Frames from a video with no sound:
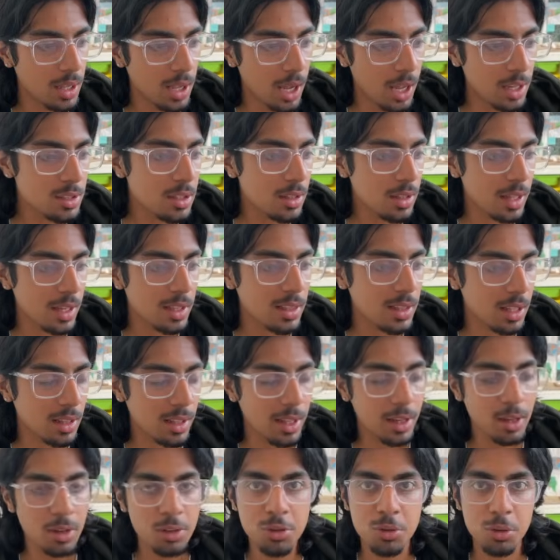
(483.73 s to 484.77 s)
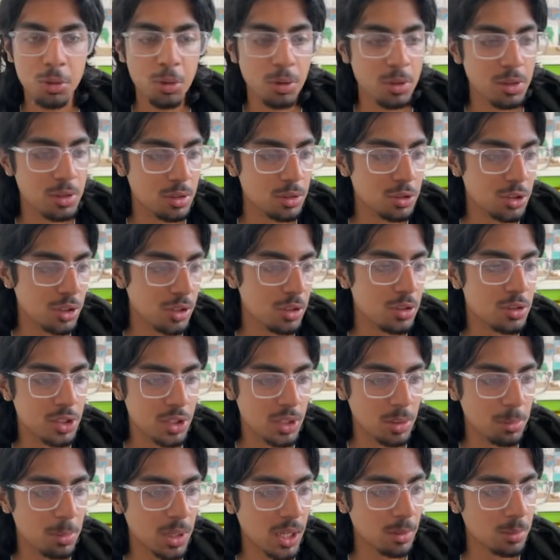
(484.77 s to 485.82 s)
Also like that Lego's rule is usually you
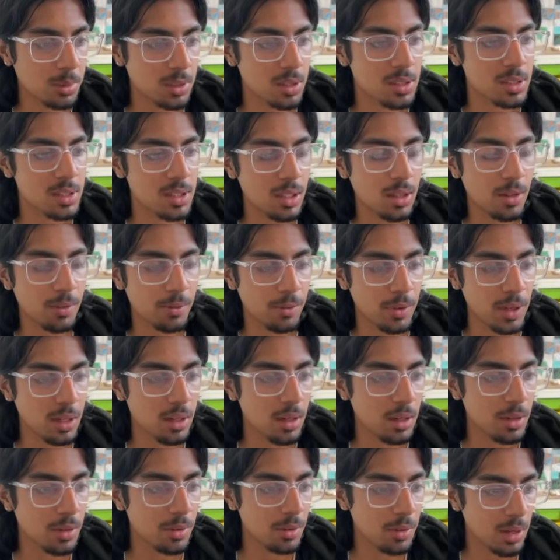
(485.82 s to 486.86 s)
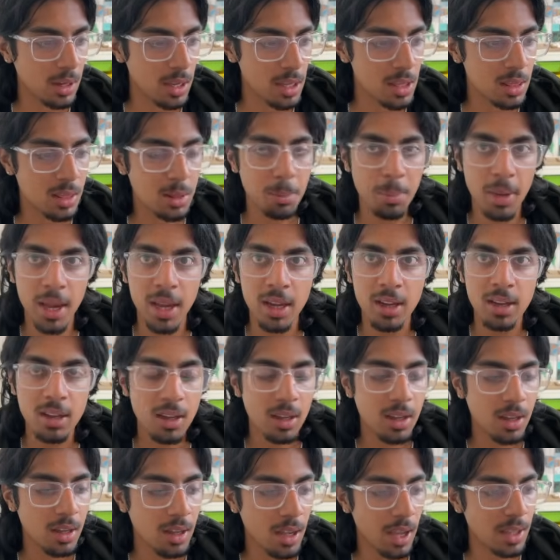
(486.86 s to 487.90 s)
should be able to see the figure in the mech,
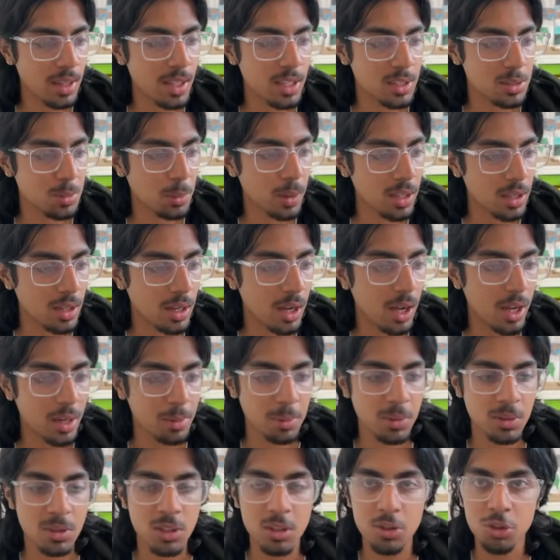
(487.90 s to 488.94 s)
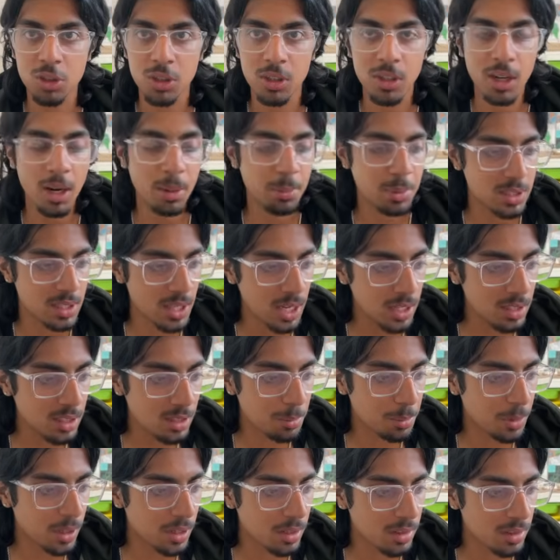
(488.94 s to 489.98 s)
and that's why the cockpit's usually not protected,
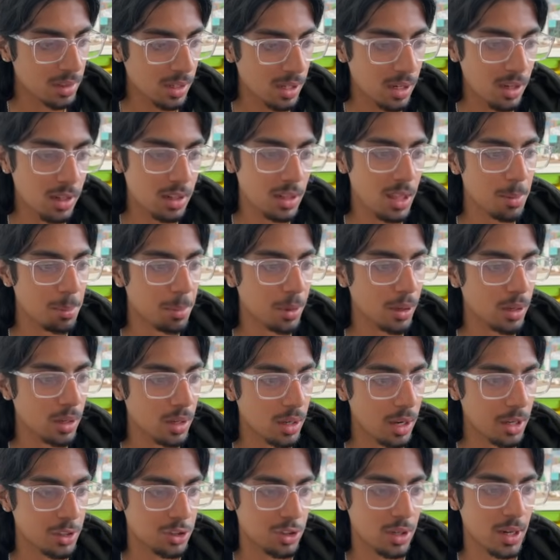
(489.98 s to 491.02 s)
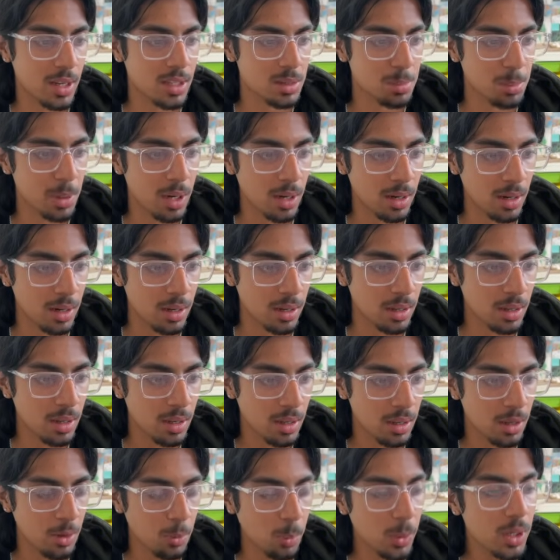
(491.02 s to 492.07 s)
but here they put a transparent
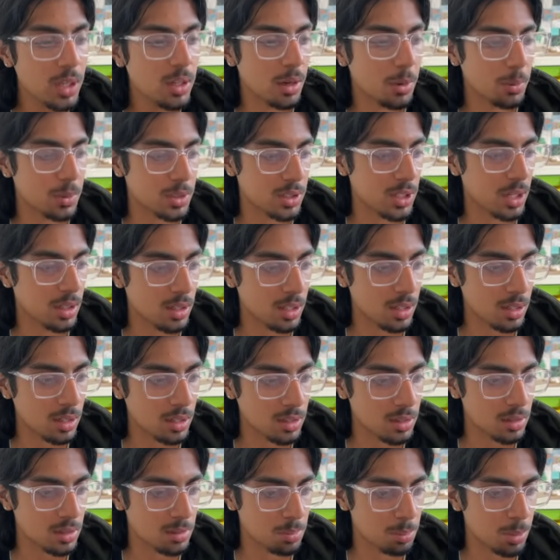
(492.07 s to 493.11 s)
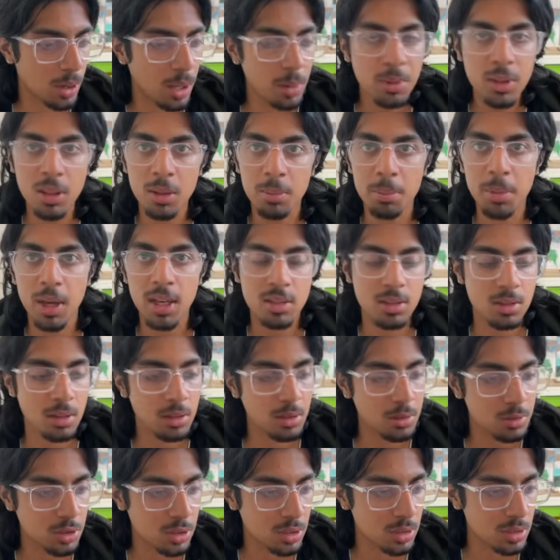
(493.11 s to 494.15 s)
window, which I think is probably the best
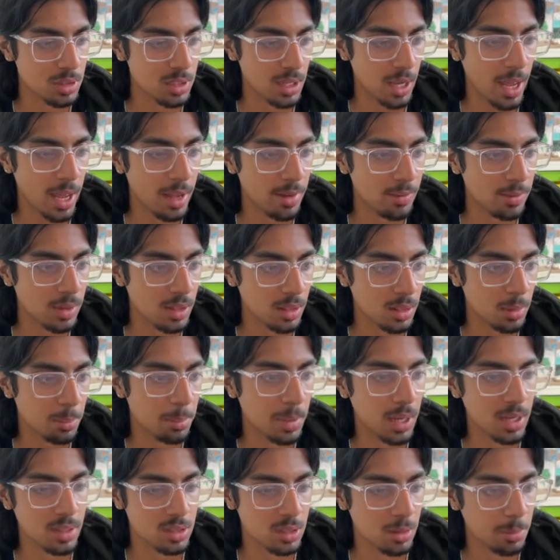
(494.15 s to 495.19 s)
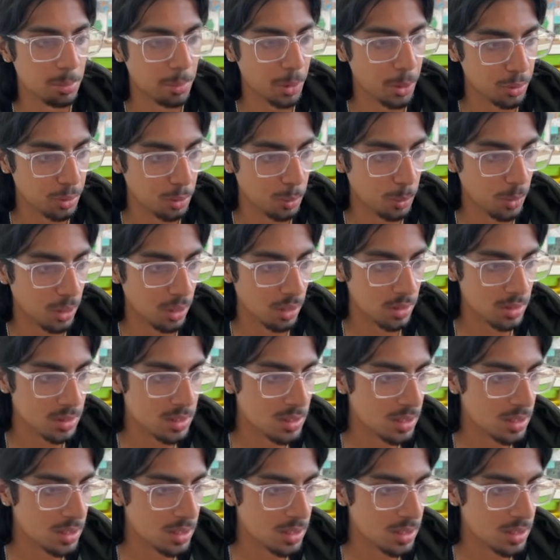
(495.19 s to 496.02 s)
solution to having the best of both worlds.